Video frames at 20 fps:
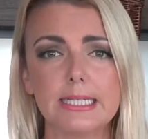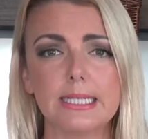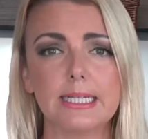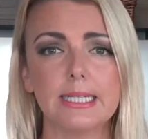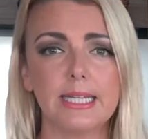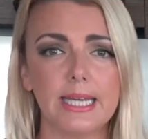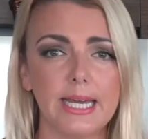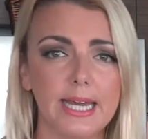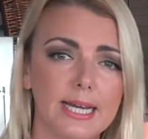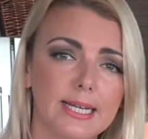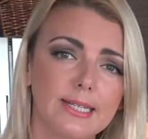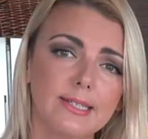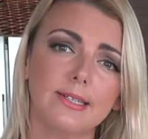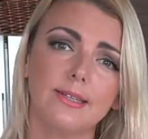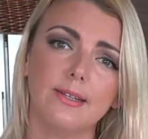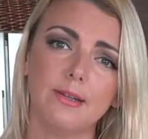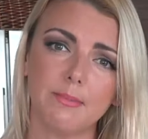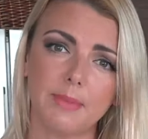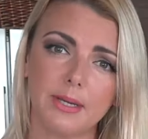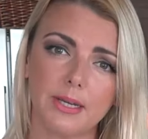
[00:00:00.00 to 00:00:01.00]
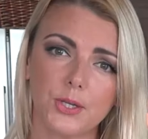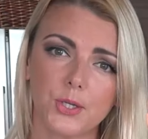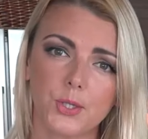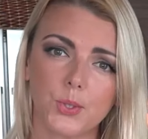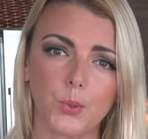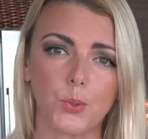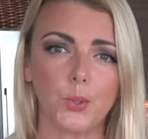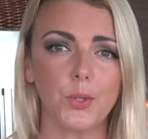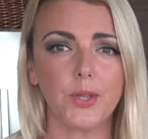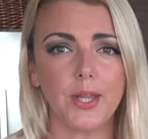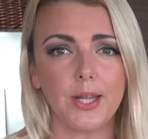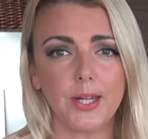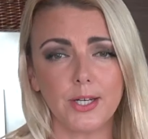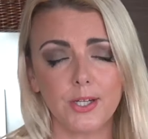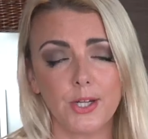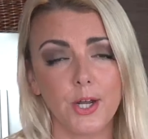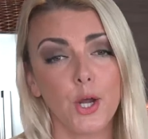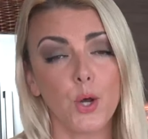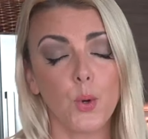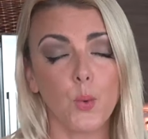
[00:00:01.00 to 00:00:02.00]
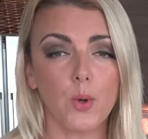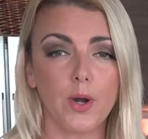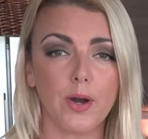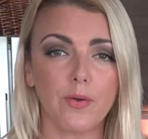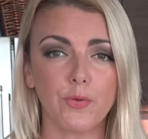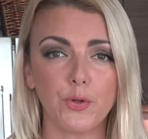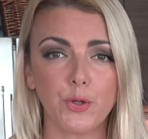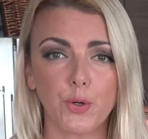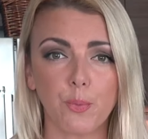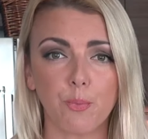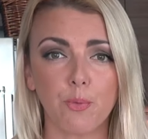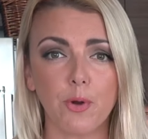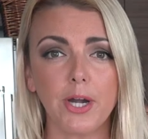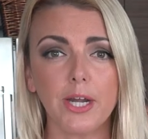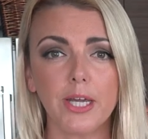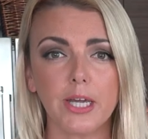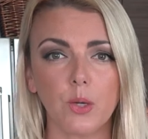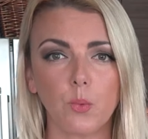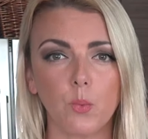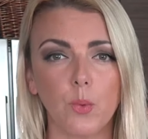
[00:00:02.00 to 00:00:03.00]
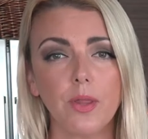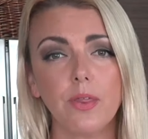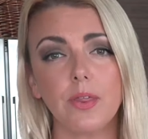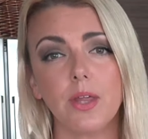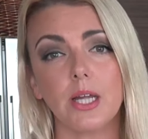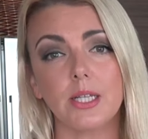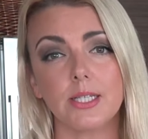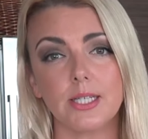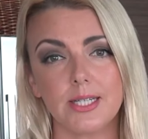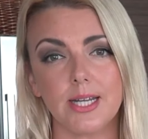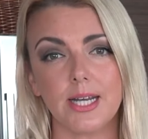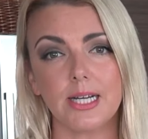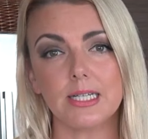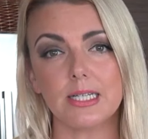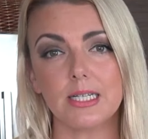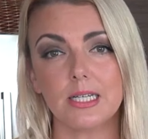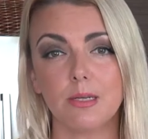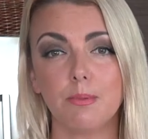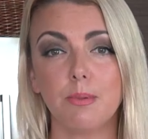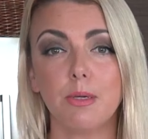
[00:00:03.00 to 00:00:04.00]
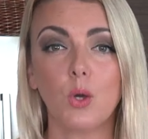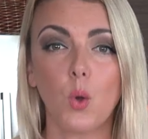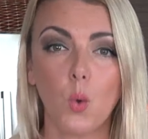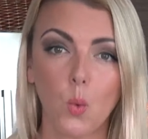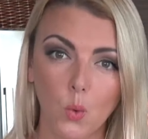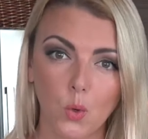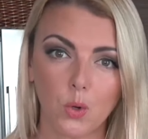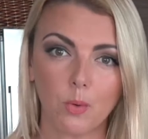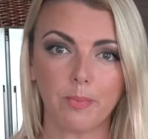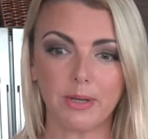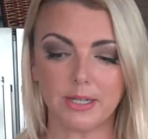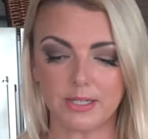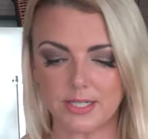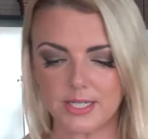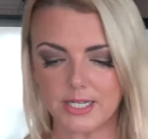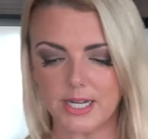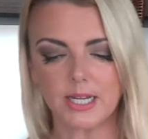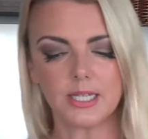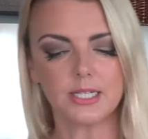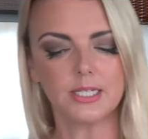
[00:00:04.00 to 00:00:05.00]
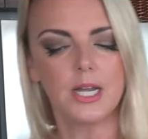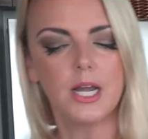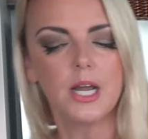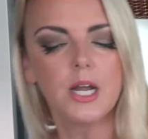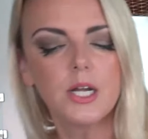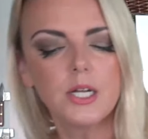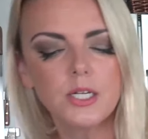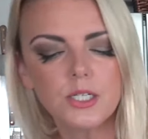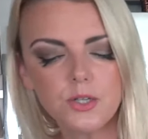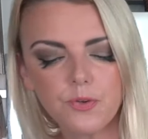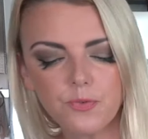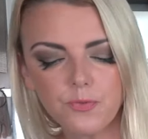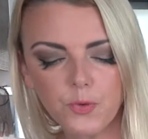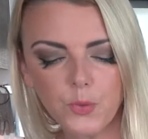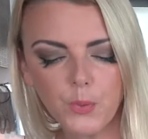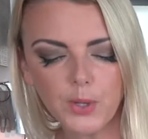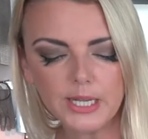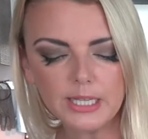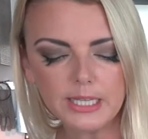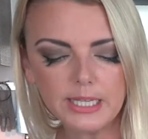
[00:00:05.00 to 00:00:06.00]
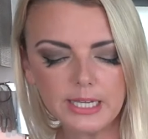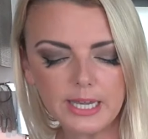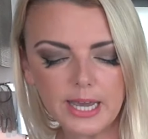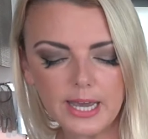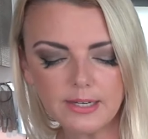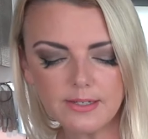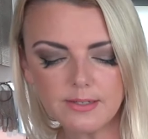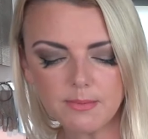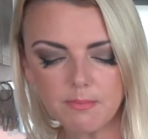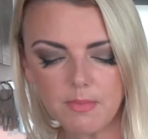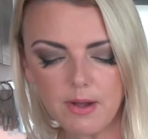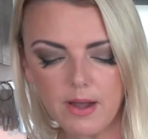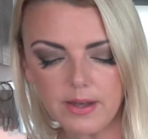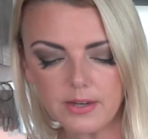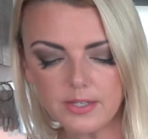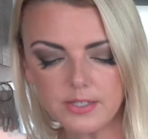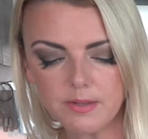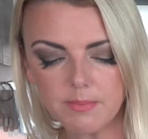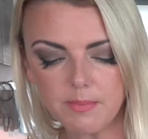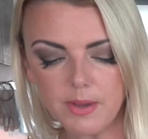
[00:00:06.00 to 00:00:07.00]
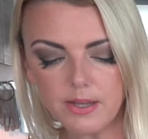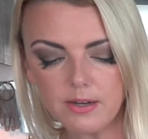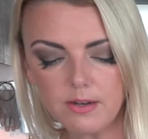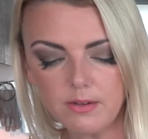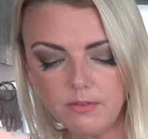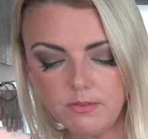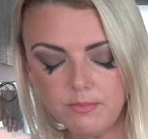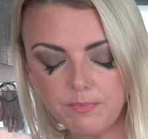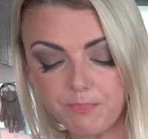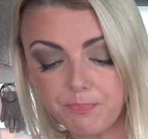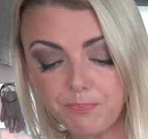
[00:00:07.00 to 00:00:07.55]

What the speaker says: and then the egg's going to make sure that whatever you're breading it with, and today it's going to be cornmeal sticks. So quickly get my tomato